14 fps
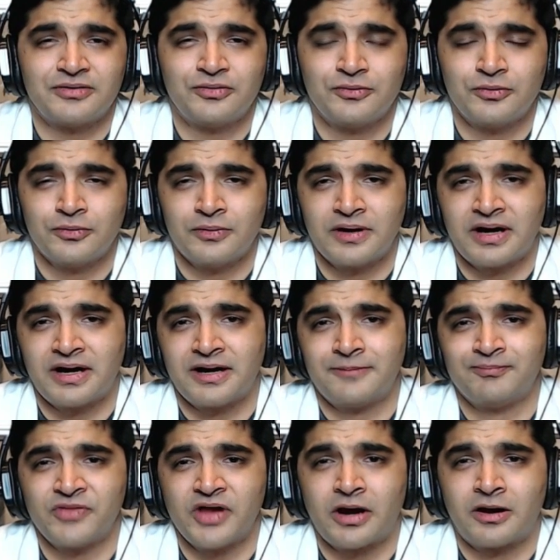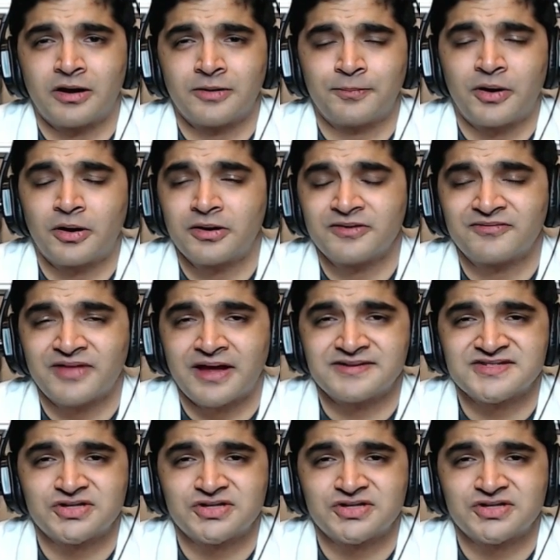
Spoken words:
who are part of that